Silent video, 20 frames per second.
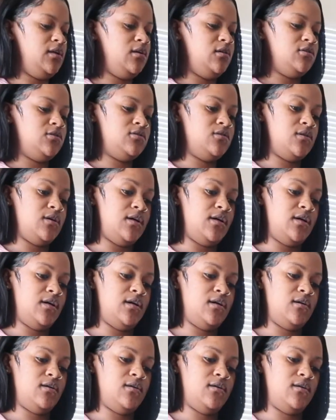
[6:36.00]
I also
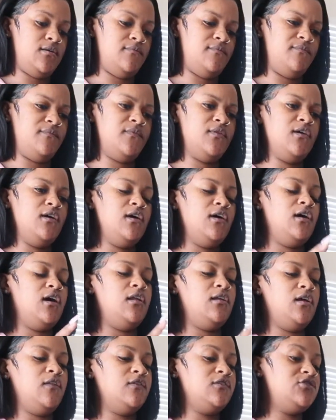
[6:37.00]
got um,
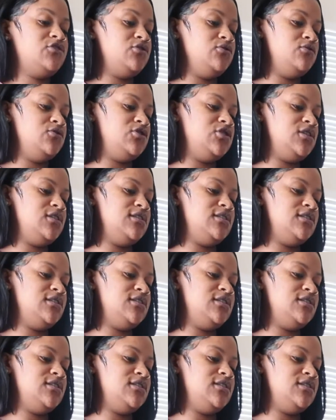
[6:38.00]
another suja.